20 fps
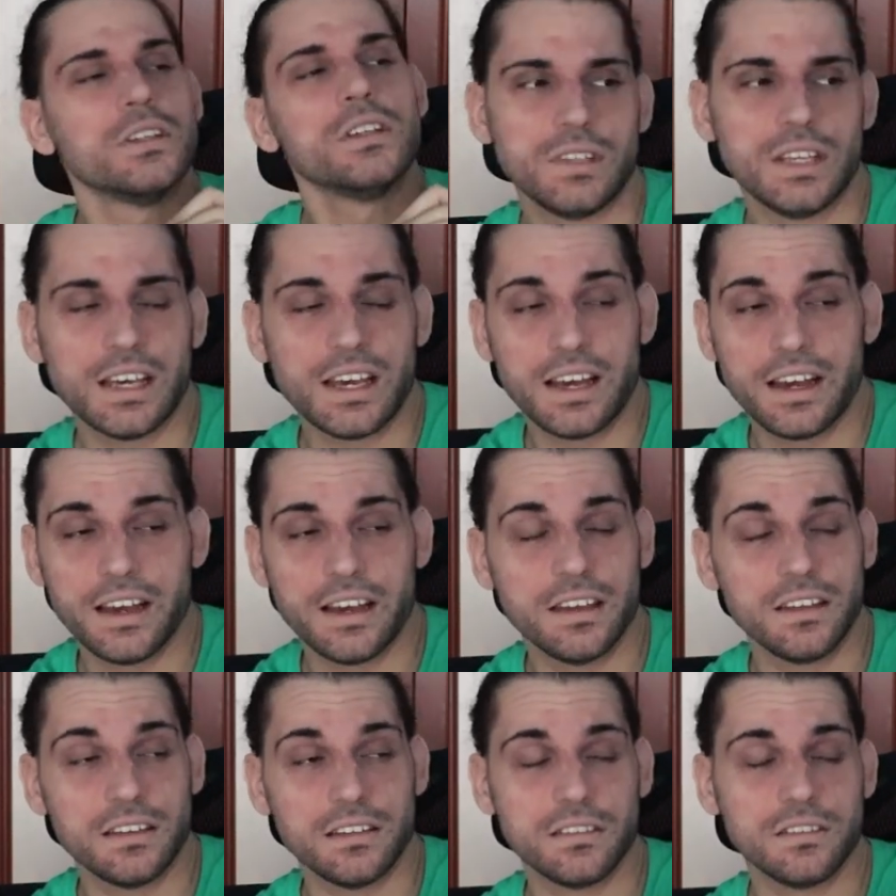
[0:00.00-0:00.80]
Yeah,
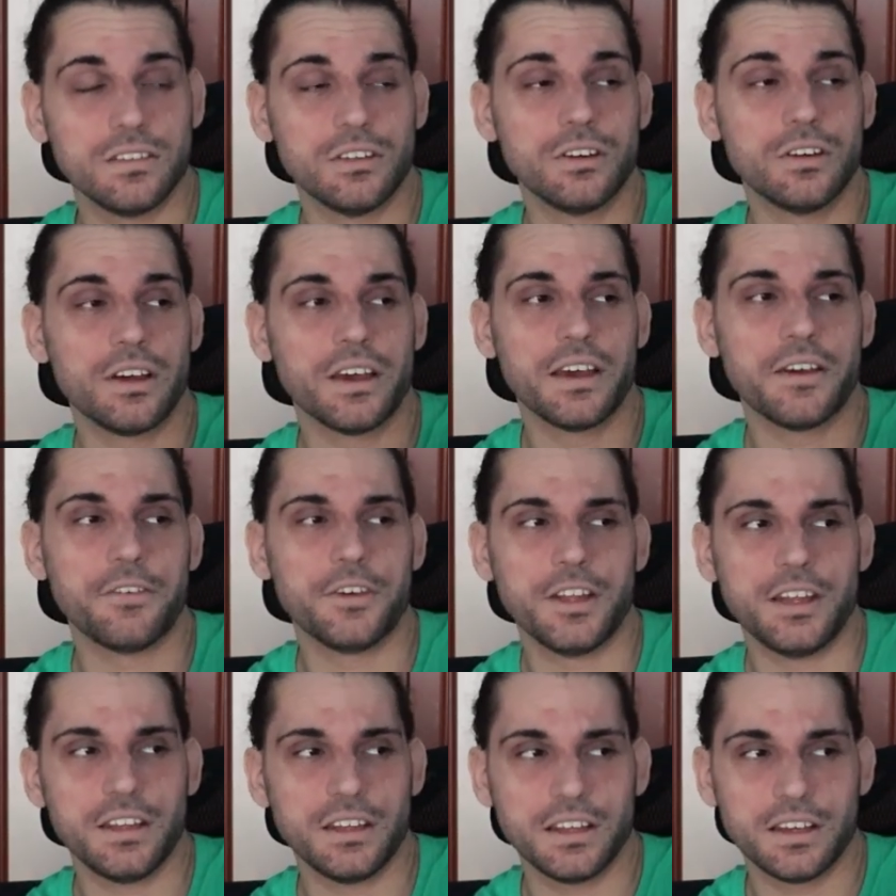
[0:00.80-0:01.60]
I don't have
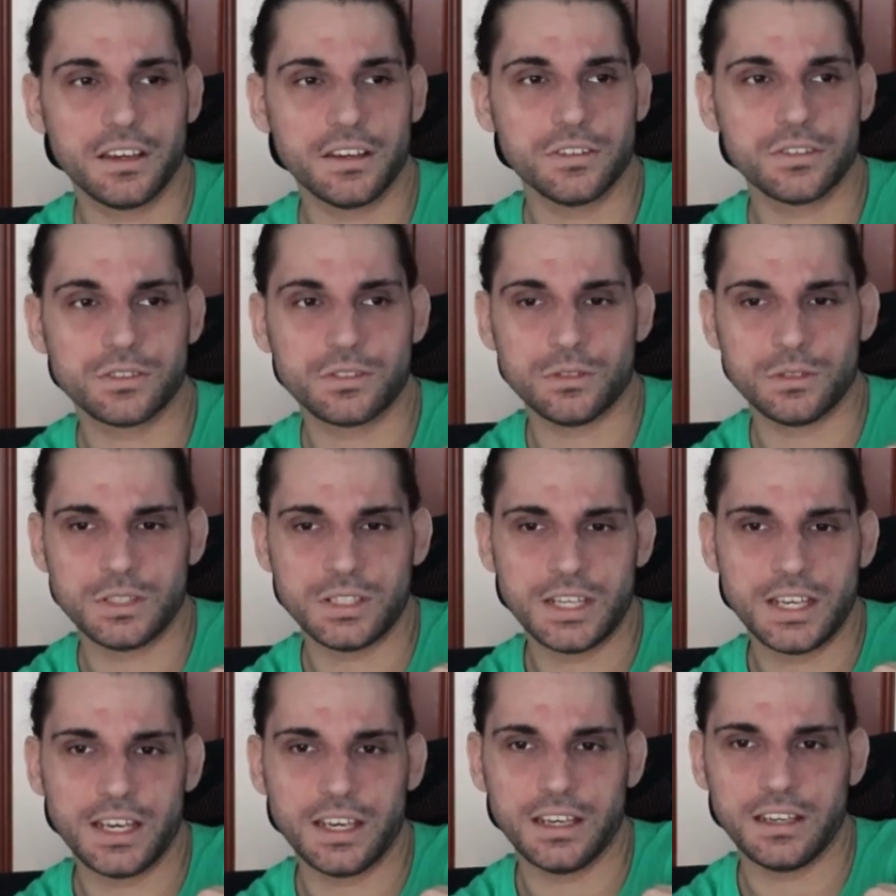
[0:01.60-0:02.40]
anything else to
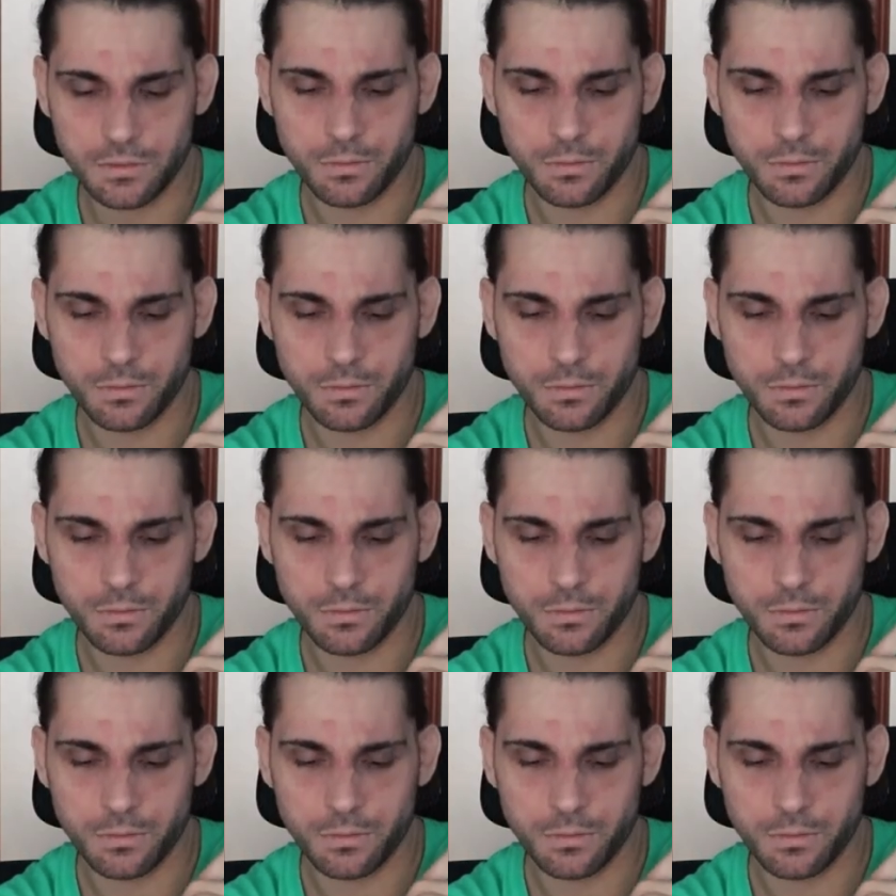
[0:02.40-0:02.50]
say.